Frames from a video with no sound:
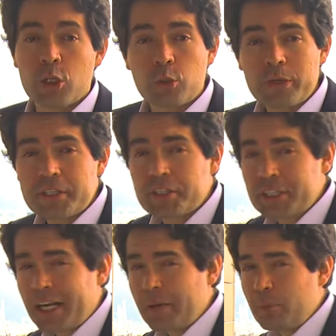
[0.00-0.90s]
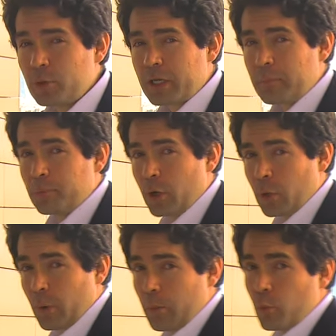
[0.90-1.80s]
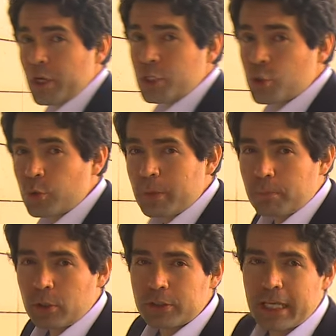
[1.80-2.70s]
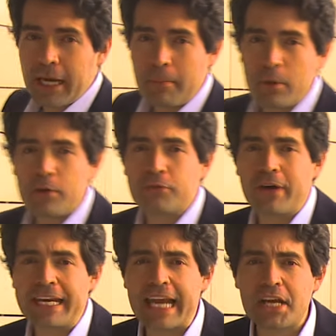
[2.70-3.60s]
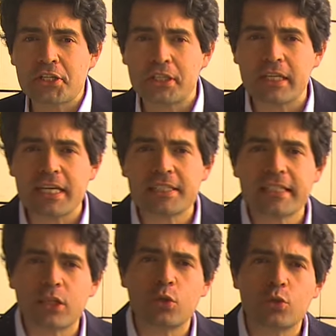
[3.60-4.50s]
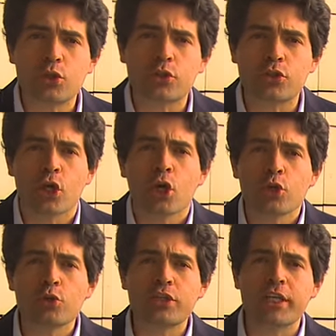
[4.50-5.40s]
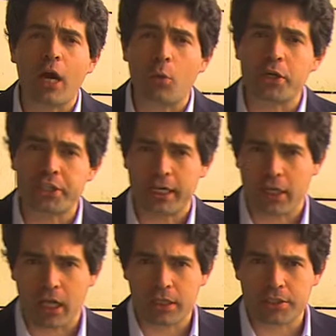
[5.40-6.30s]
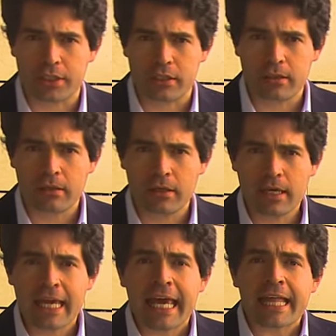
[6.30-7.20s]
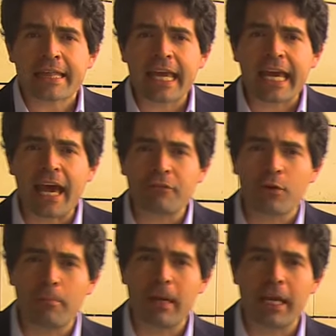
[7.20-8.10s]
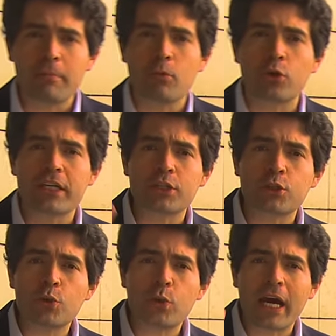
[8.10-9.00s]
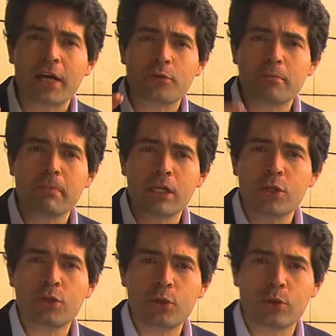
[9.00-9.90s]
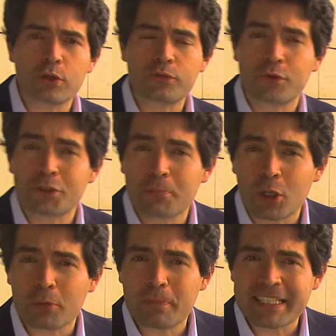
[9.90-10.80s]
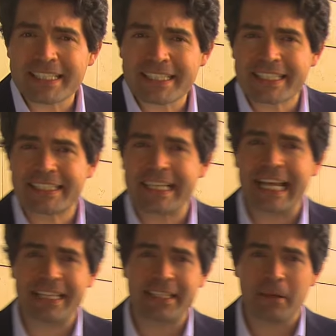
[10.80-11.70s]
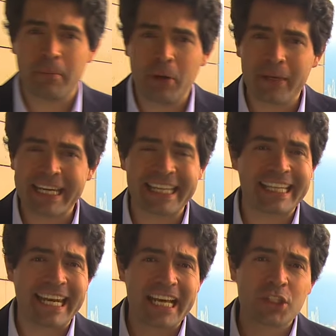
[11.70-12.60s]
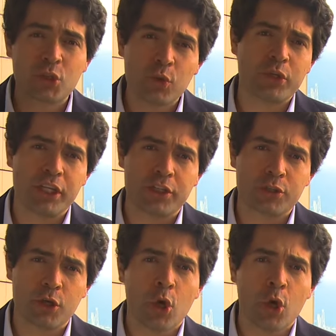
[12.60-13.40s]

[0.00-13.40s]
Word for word: During the Startup Vulcan program, we tripled the number of financial institutions using our technology. They have committed more than 200 million euros for small businesses in Latin America in the next 2 years,